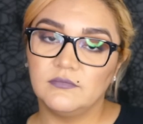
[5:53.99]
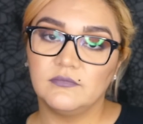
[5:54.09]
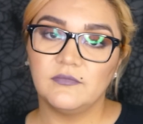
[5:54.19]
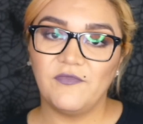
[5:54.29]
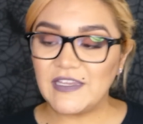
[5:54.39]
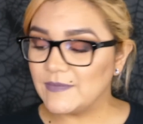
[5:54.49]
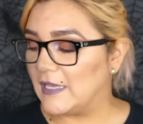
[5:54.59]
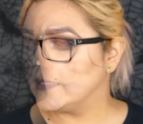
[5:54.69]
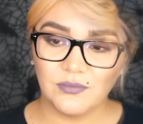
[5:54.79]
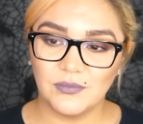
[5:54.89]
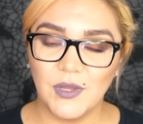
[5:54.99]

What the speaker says: face mask.